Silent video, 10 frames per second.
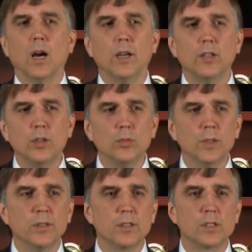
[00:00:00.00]

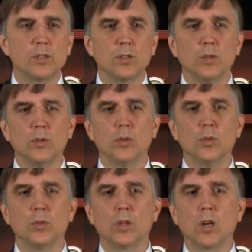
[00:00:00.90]
humans
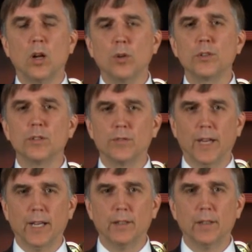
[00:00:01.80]
to
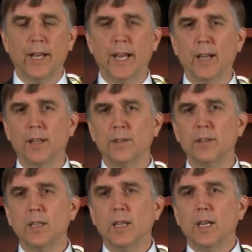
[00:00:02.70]
cultivate, and
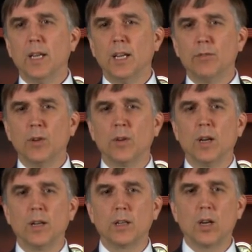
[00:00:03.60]
if you're
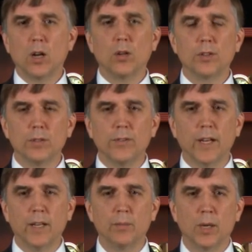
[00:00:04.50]
not
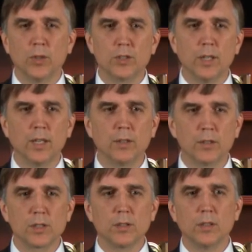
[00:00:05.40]
cultivating, by which they
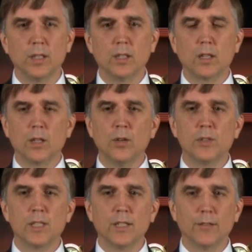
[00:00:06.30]
understood
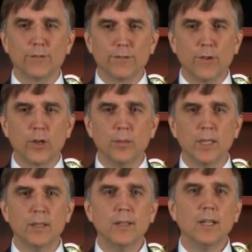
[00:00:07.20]
enclosing and
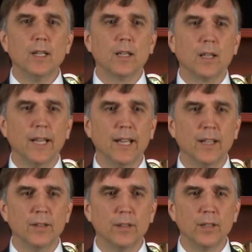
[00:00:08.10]
farming
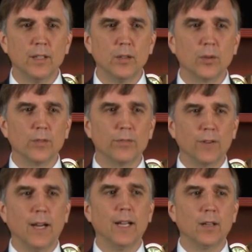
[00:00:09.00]
land, then you are
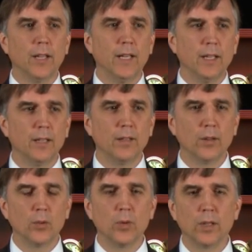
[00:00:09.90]
violating
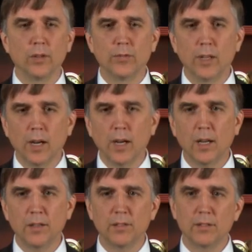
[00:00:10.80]
the will of
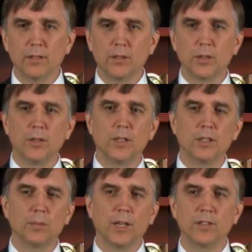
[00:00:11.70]
God as clearly
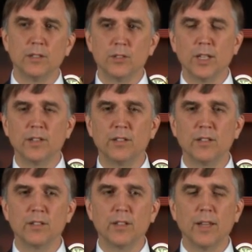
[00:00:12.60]
expressed in
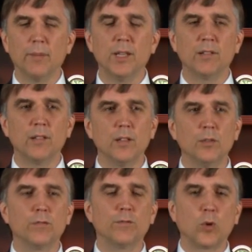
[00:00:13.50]
Genesis, and that means that
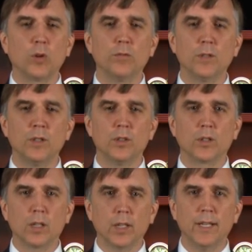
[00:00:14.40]
you've forfeited your
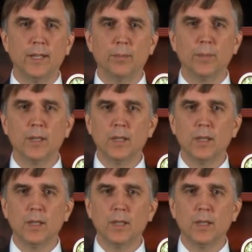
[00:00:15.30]
claim